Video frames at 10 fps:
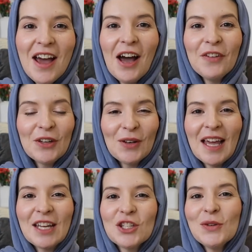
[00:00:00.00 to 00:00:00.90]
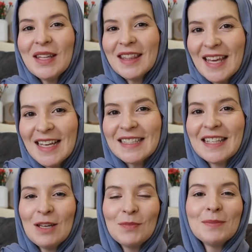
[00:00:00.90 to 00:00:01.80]
I feel like doing this
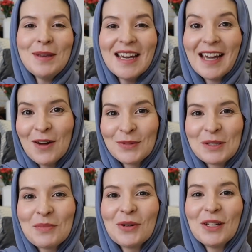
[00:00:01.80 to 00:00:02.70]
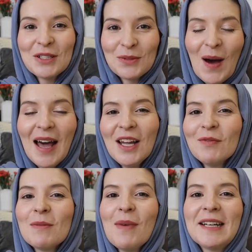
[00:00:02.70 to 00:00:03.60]
keeps me accountable as well
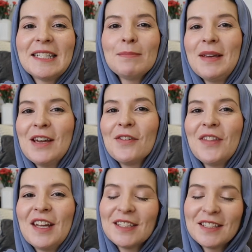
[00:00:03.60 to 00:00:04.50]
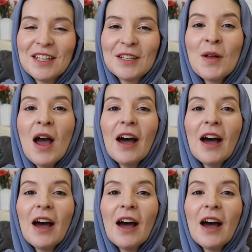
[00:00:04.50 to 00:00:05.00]
and reminds me of things that